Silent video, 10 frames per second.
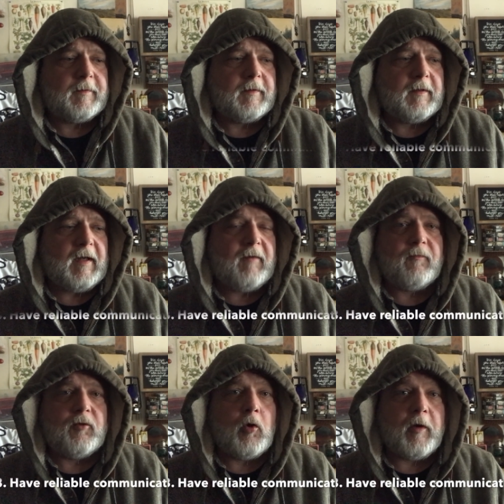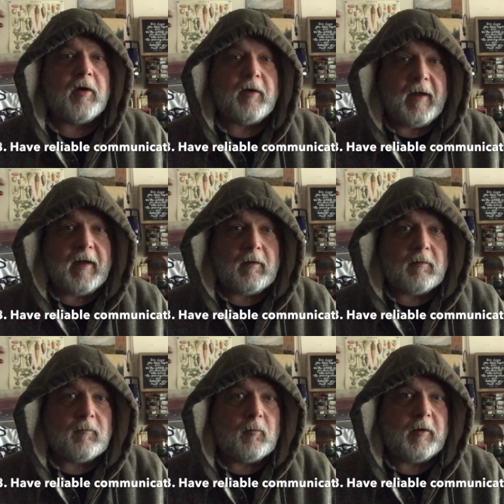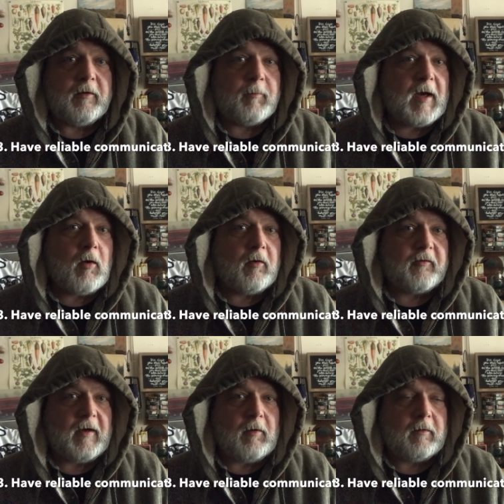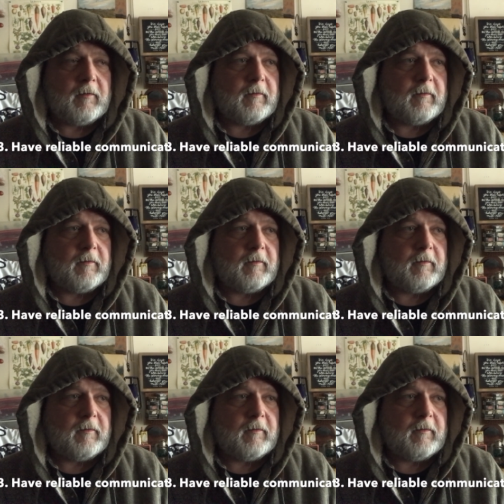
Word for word: uh have no internet when the power is out.